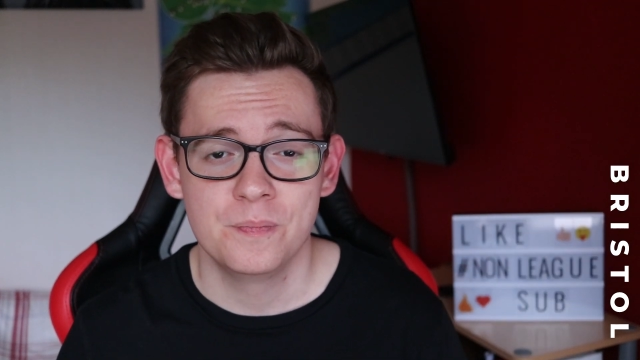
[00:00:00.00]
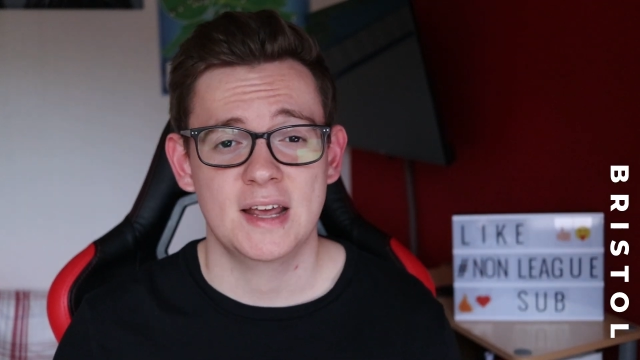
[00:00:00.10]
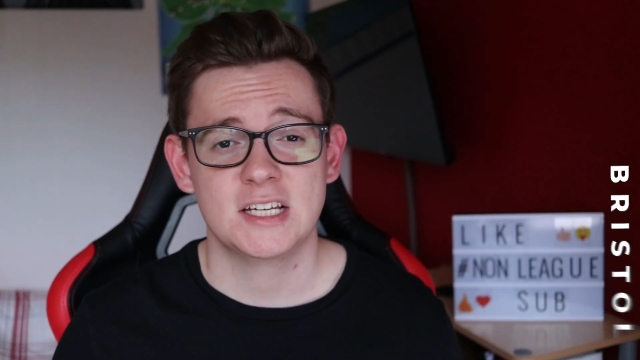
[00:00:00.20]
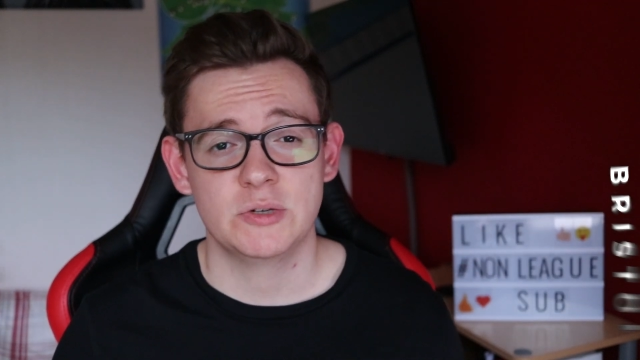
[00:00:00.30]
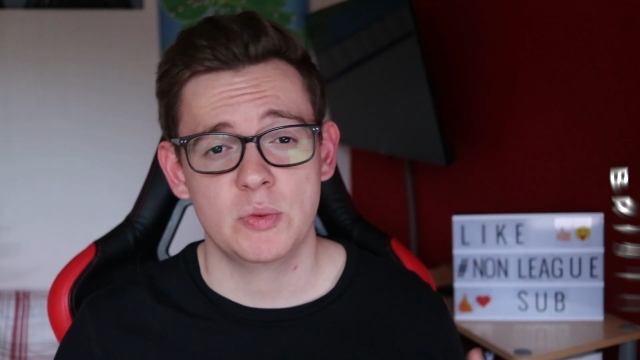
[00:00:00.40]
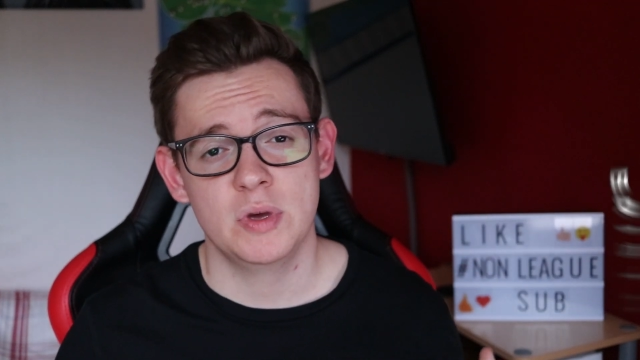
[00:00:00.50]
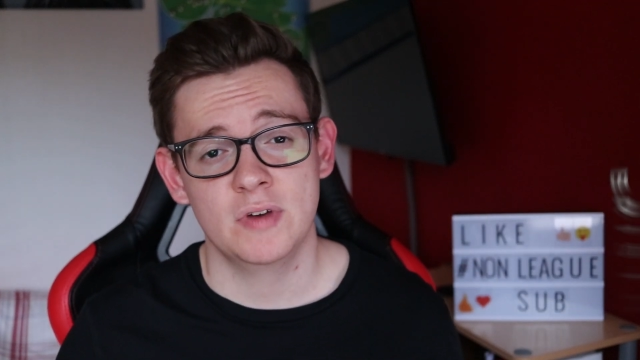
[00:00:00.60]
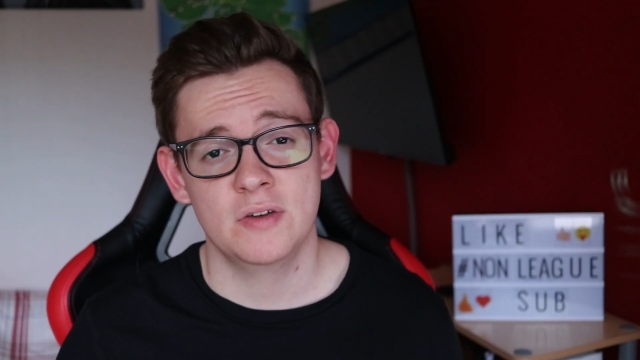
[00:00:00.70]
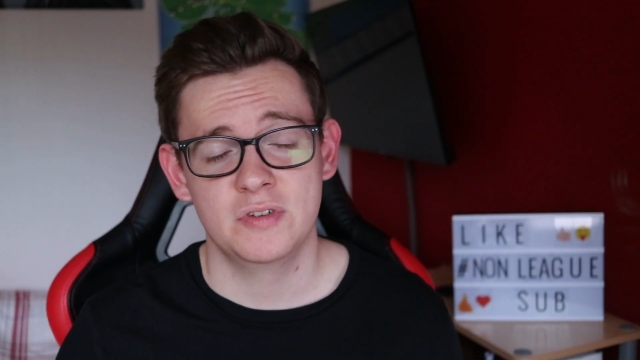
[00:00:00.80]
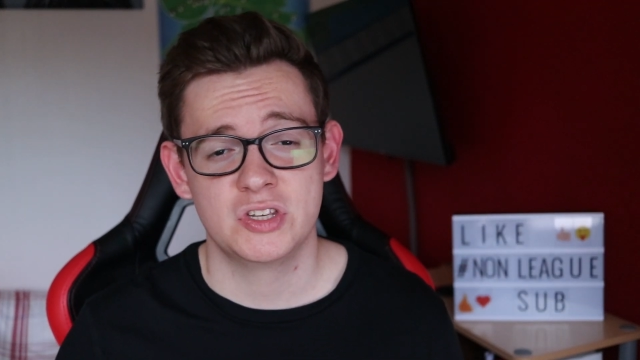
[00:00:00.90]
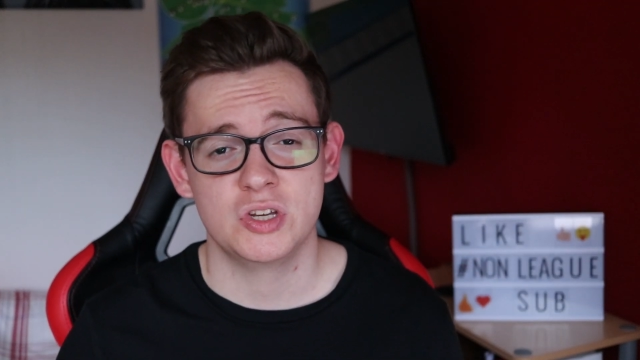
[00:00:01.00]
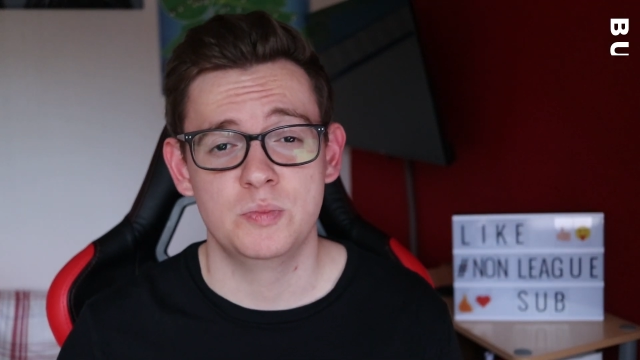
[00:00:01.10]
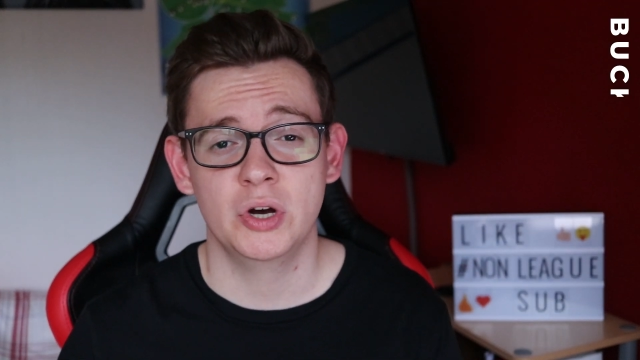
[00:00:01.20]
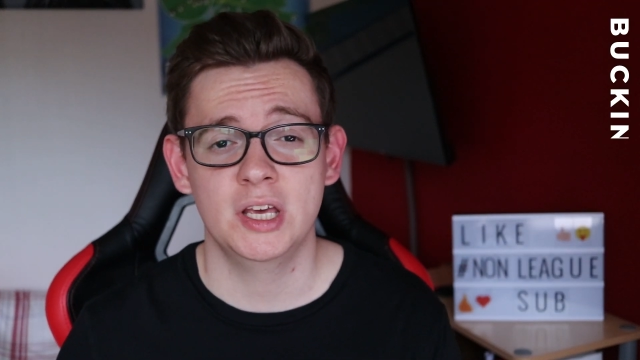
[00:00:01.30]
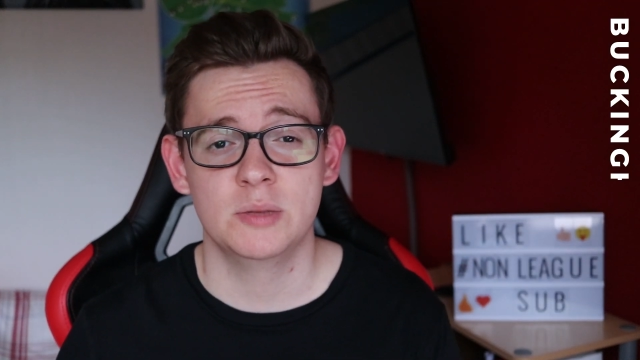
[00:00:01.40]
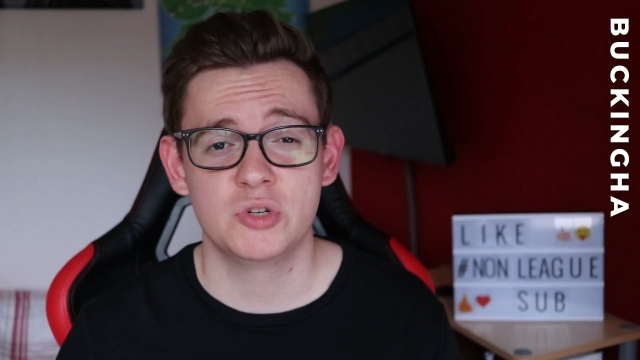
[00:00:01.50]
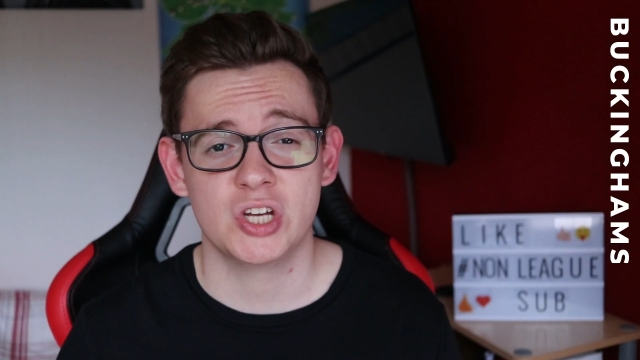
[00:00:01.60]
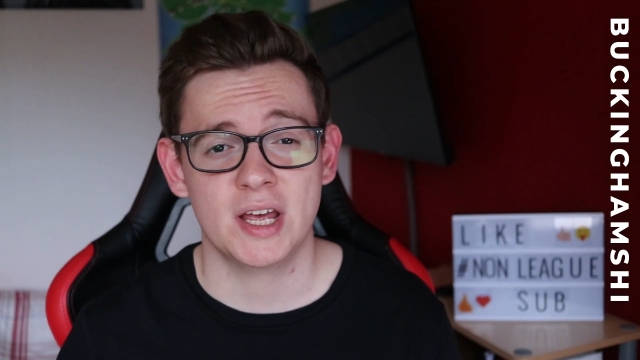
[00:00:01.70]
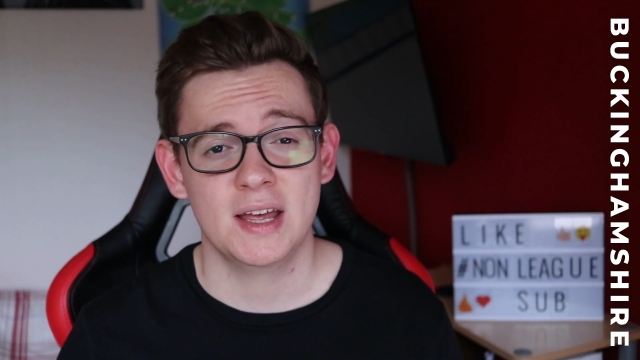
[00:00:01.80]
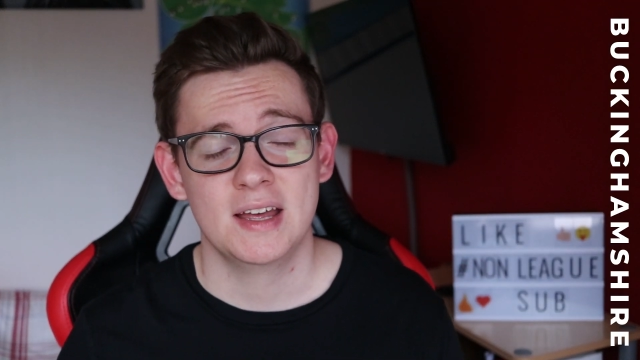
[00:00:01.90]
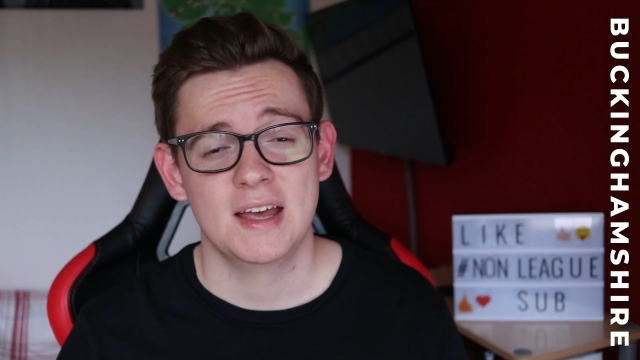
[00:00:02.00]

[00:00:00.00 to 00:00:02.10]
Next up we move over to Buckinghamshire